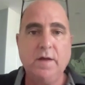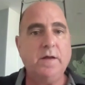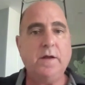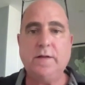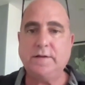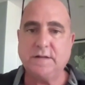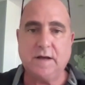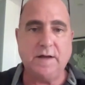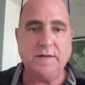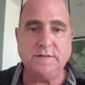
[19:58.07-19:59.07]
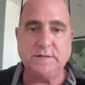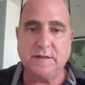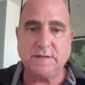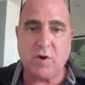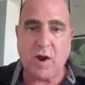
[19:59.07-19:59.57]
less guns,
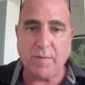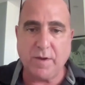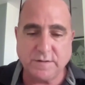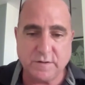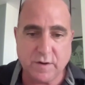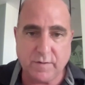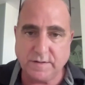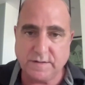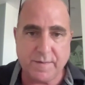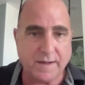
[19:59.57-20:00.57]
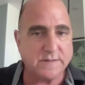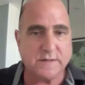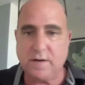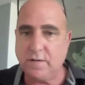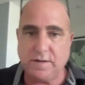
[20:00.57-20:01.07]
less crime guns are going into
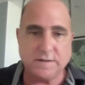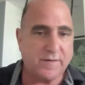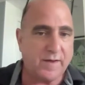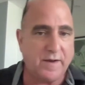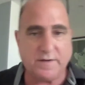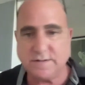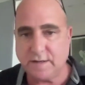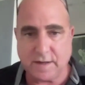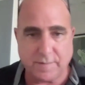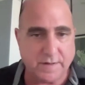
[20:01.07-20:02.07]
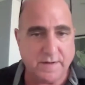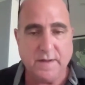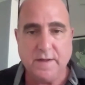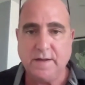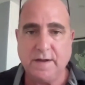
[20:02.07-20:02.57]
Mexico, less fentanyl is going to come in
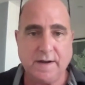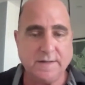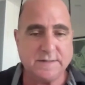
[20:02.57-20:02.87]
United